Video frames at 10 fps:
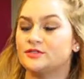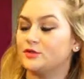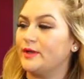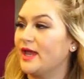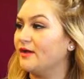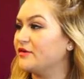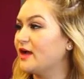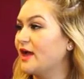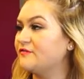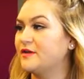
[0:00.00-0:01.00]
So we
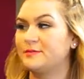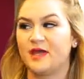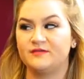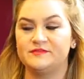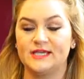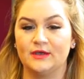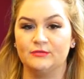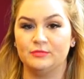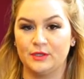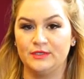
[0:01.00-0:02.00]
have our half up, half
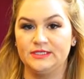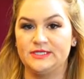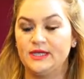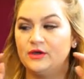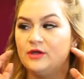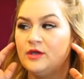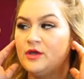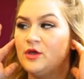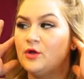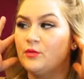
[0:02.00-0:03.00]
down ponytail.
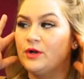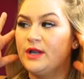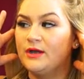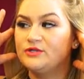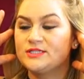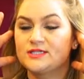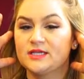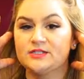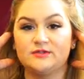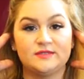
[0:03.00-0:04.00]
We're now
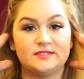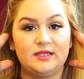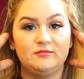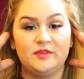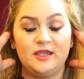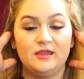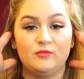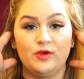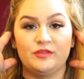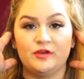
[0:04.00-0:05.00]
just gonna do the same
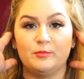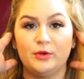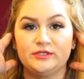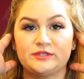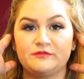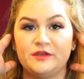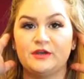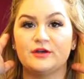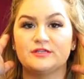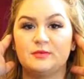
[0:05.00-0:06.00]
thing with our pointer
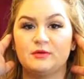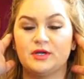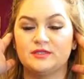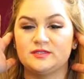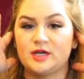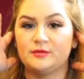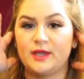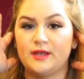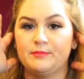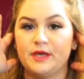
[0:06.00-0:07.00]
fingers, but we're gonna
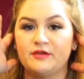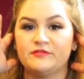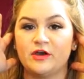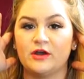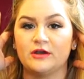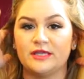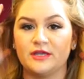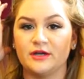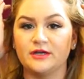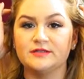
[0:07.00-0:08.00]
start right above our
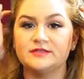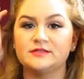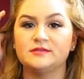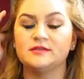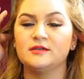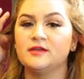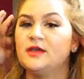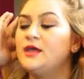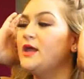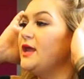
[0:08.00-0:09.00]
ears.
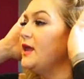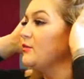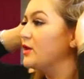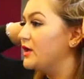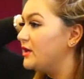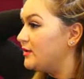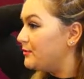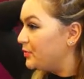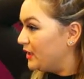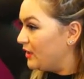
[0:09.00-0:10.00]
And we're
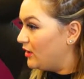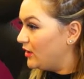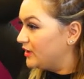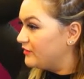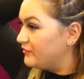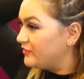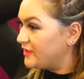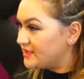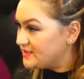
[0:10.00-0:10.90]
gonna bring all of